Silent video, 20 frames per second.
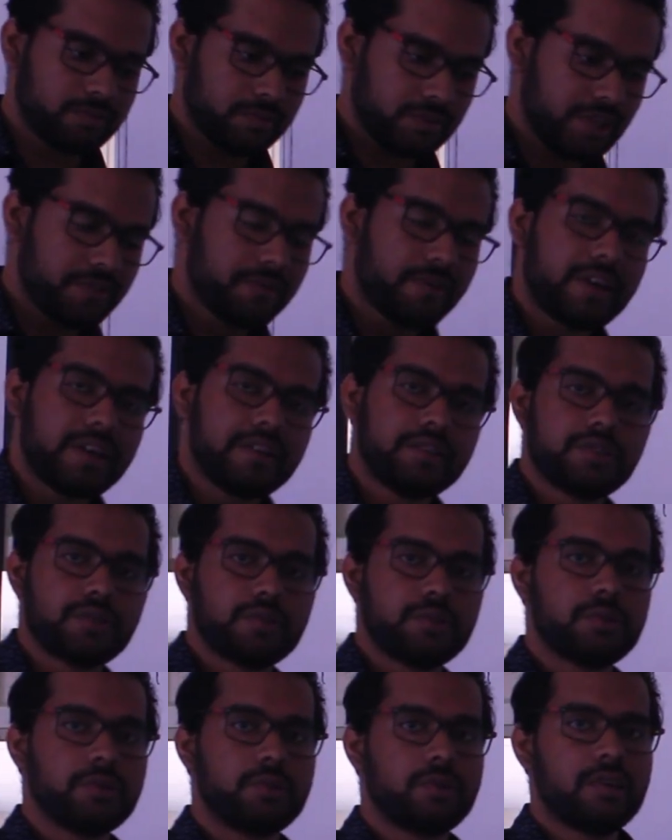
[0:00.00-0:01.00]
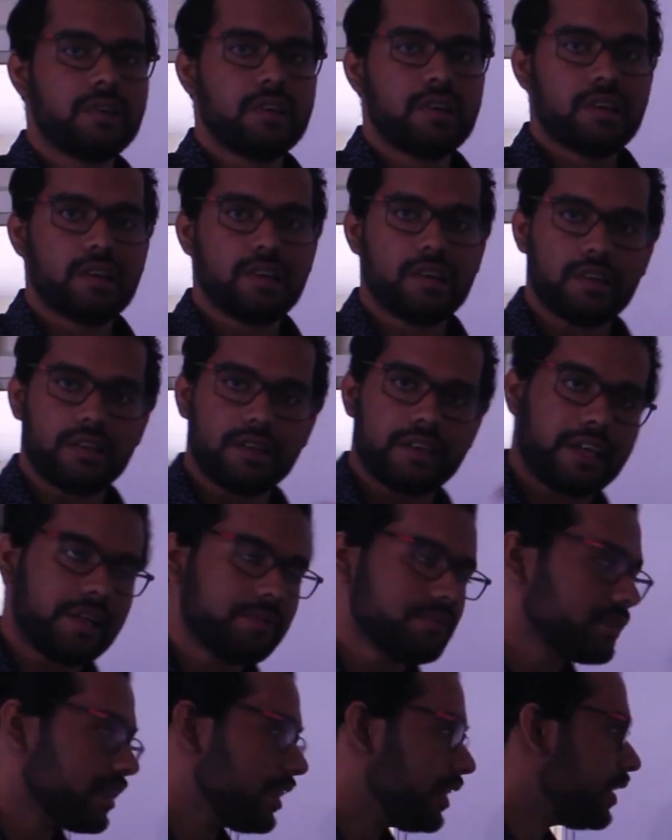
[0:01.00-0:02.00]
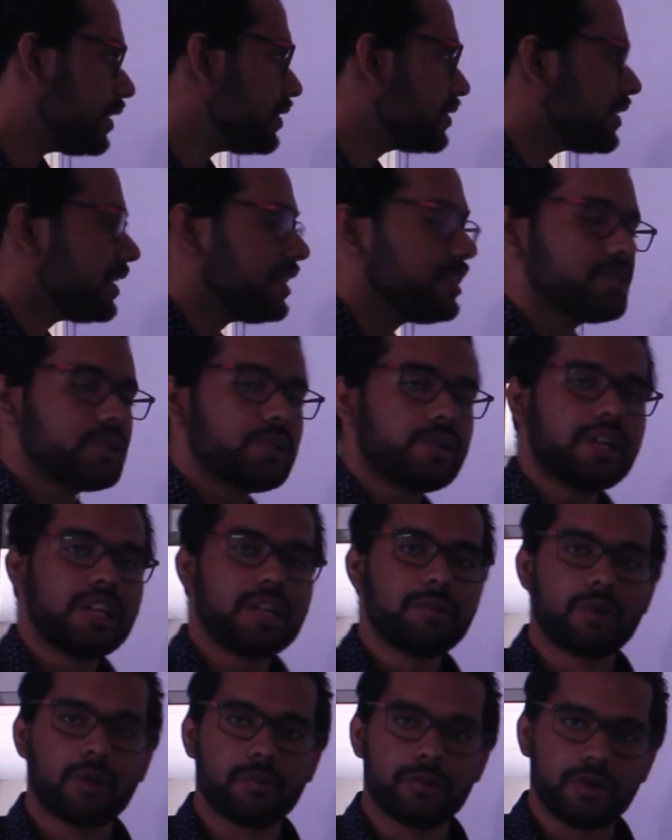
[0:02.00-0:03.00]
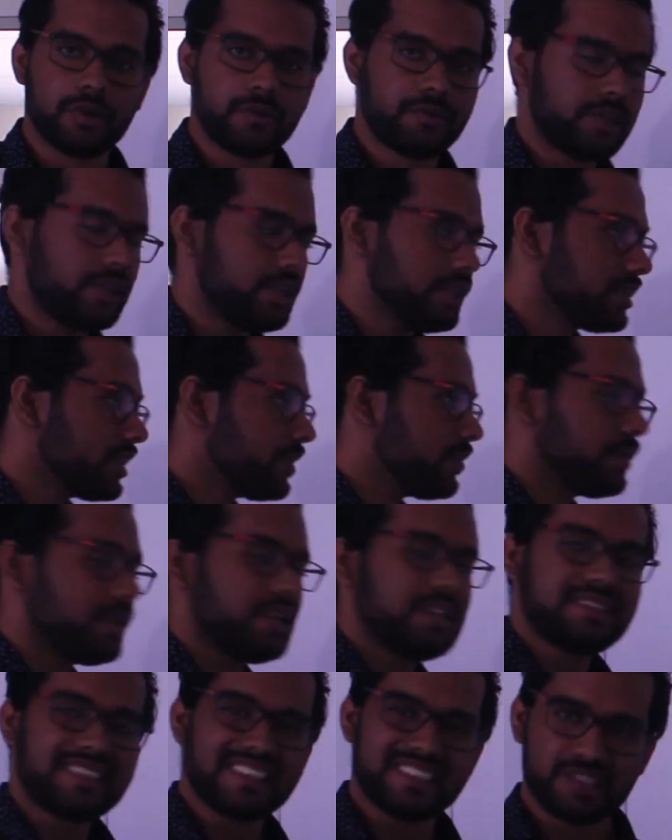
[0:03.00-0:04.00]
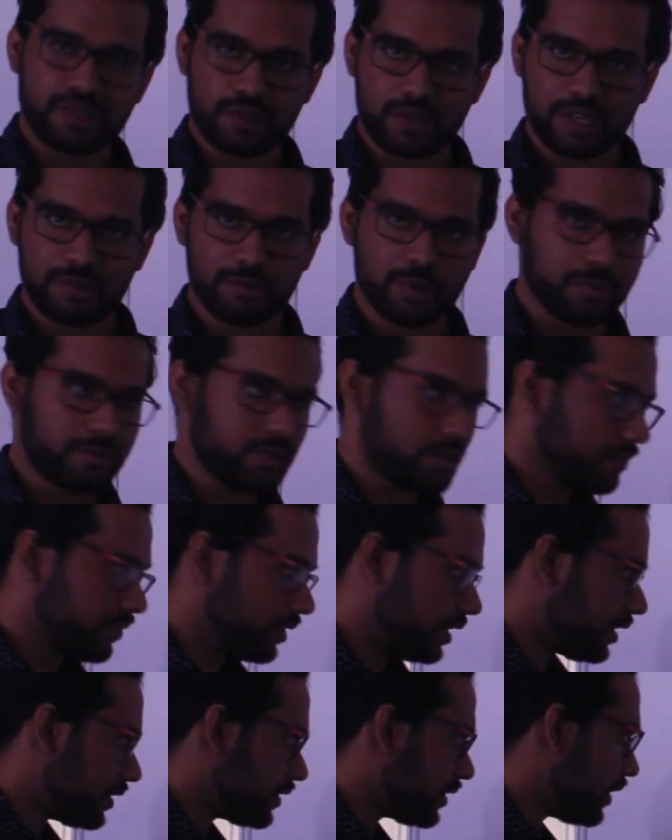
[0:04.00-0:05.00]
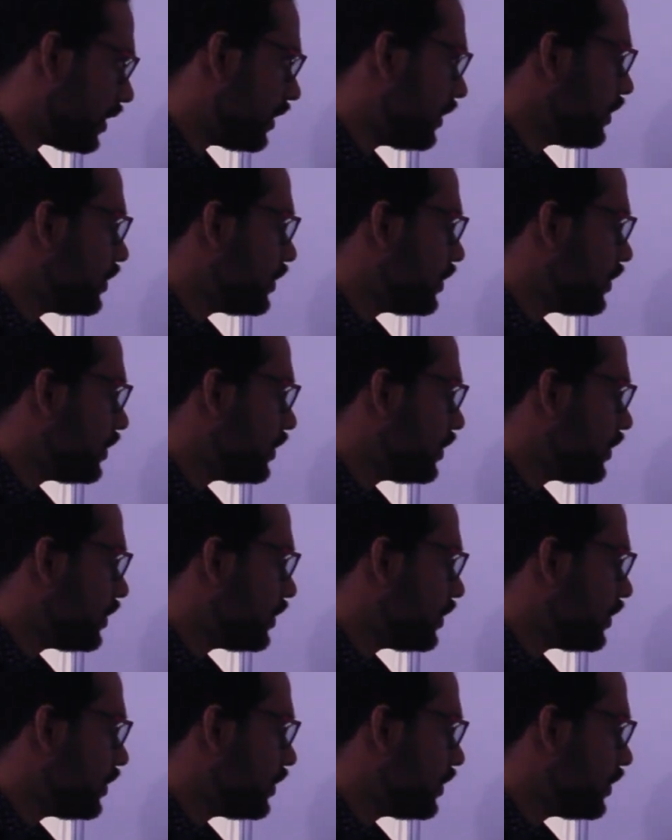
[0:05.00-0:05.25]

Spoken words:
define two terms like centroidal moment of inertia. What is centroidal moment of inertia?